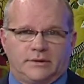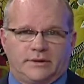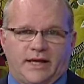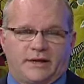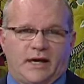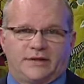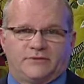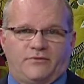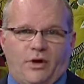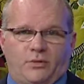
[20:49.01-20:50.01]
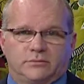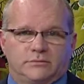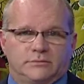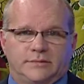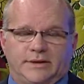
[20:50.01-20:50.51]
that got to vote
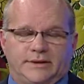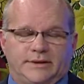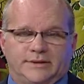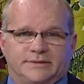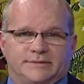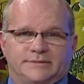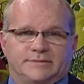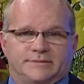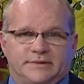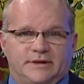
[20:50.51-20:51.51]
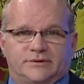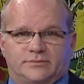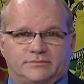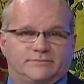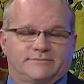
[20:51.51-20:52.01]
is just,
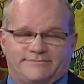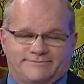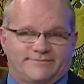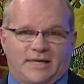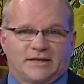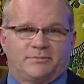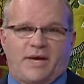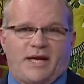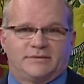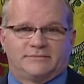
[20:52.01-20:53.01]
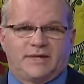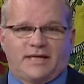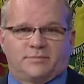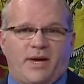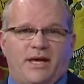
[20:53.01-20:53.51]
that's bad.
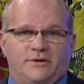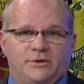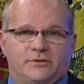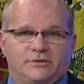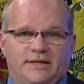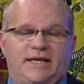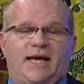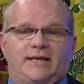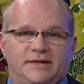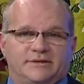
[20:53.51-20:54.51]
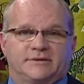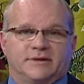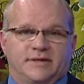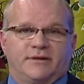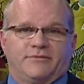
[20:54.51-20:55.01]
That's bad news, and that is
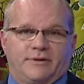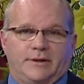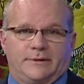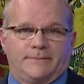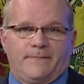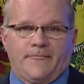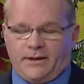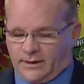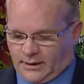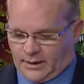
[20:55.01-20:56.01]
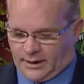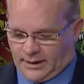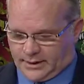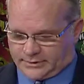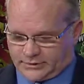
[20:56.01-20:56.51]
significant.
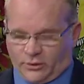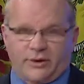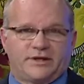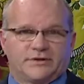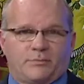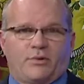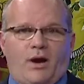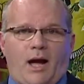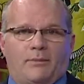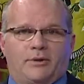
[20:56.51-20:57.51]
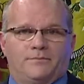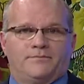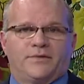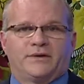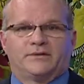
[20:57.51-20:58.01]
So it is a problem.
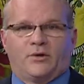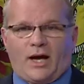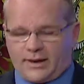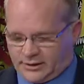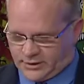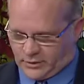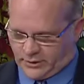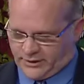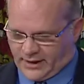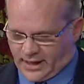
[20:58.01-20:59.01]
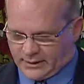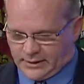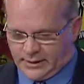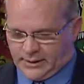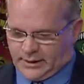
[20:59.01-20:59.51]
So how do you deal with that?
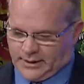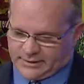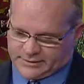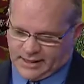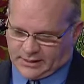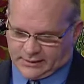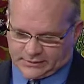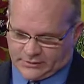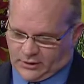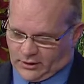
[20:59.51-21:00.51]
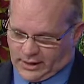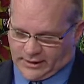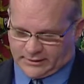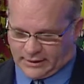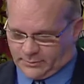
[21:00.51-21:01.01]
And the second, so
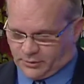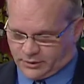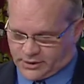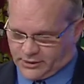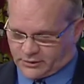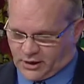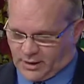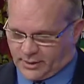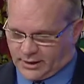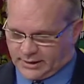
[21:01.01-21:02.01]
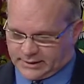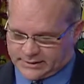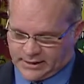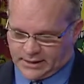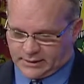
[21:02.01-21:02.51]
I appreciate your comment on
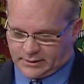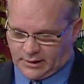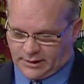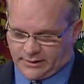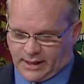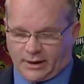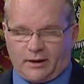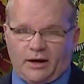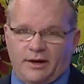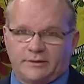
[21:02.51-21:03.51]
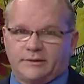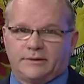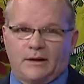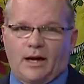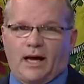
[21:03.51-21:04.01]
this. Second on that,
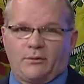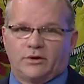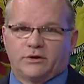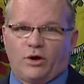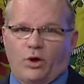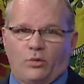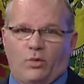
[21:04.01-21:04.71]
I would go